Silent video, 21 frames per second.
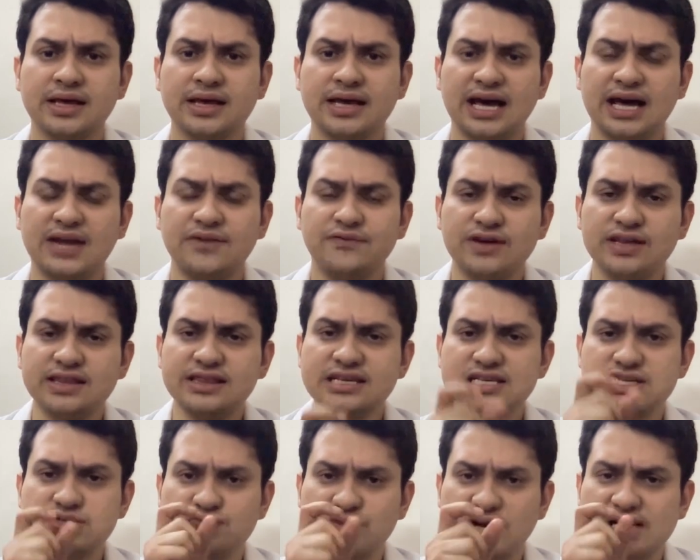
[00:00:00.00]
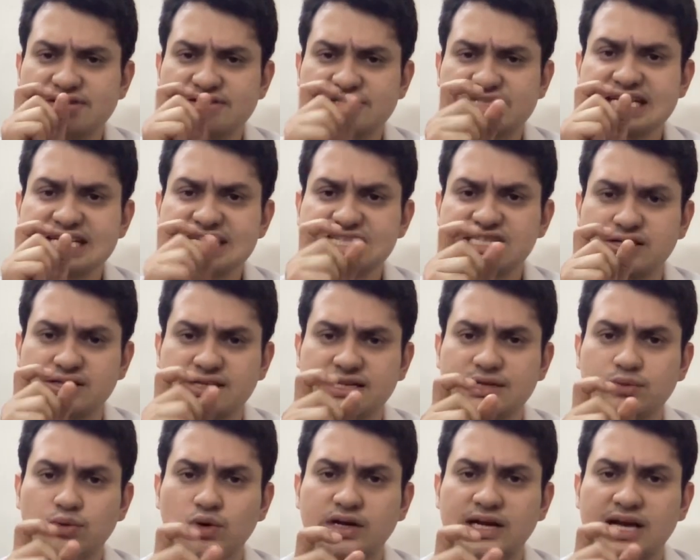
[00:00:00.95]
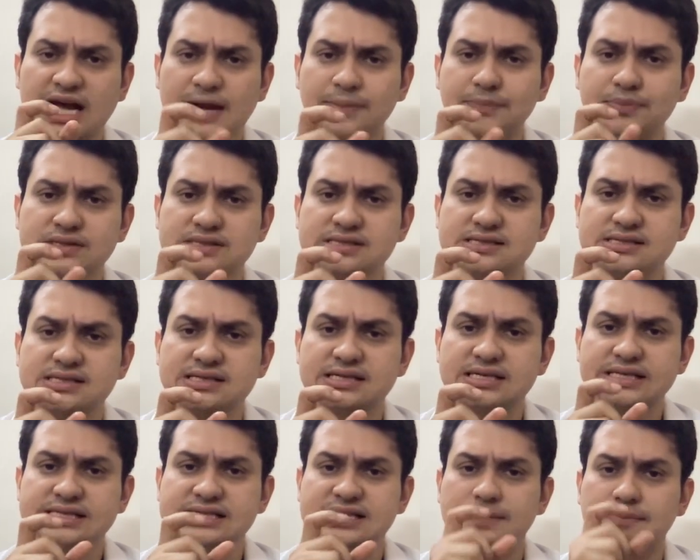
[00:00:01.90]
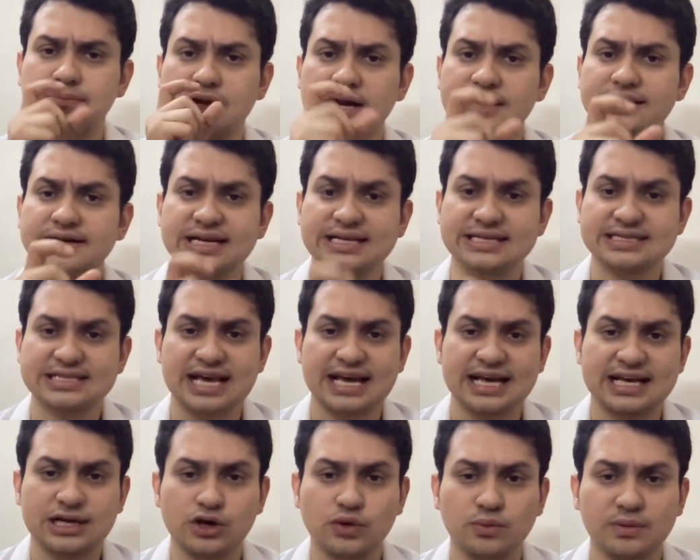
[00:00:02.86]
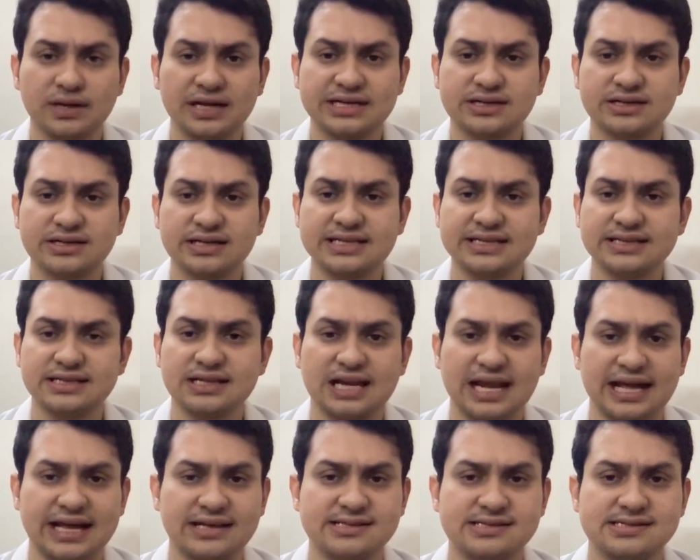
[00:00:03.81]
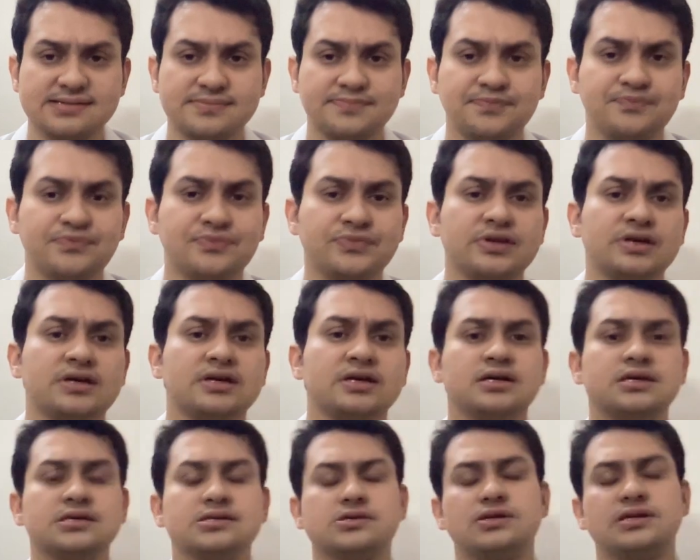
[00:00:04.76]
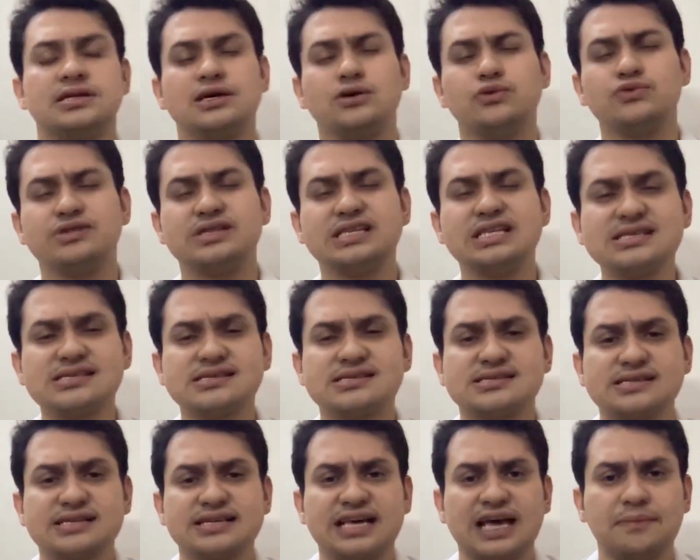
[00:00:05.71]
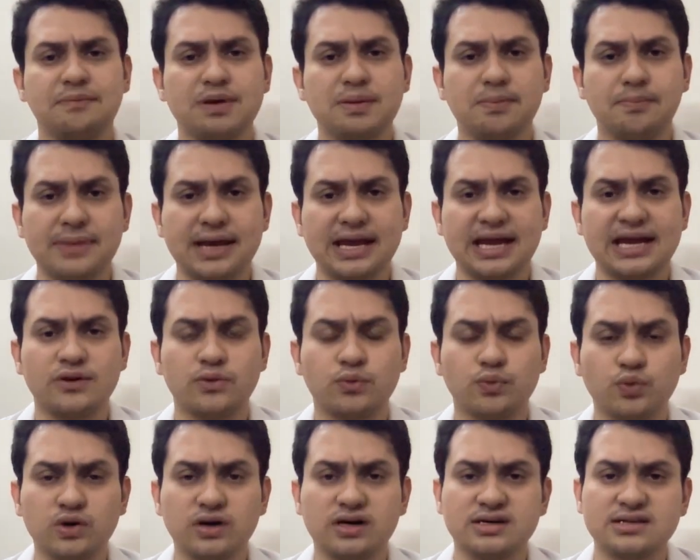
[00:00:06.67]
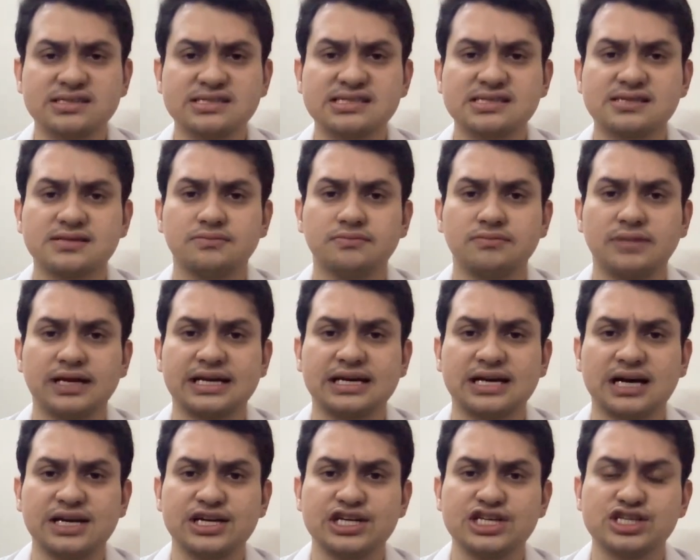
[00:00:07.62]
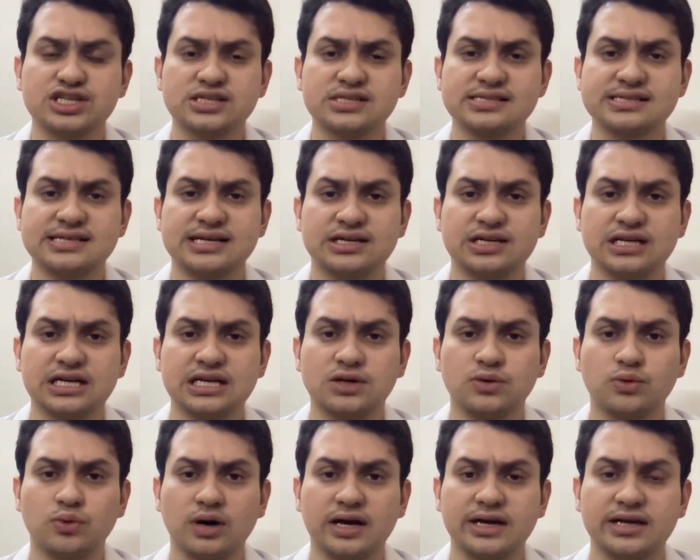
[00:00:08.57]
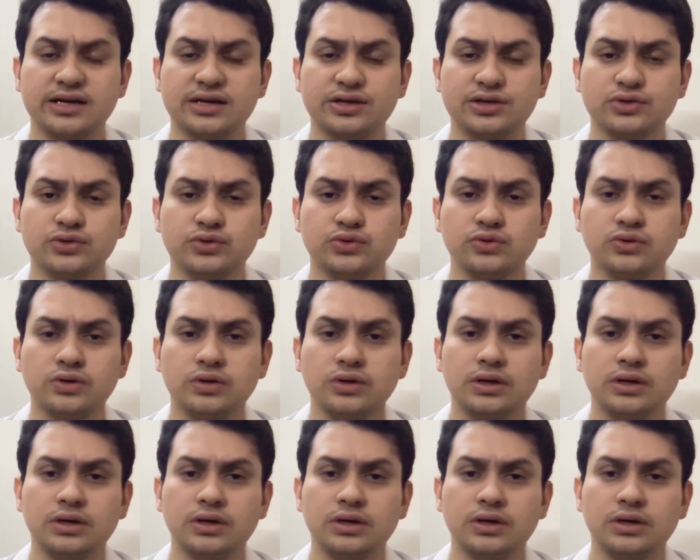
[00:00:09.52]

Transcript: And when these valves degenerate, what happens is the blood gets accumulated in the legs. So now this can be made worse by conditions that require you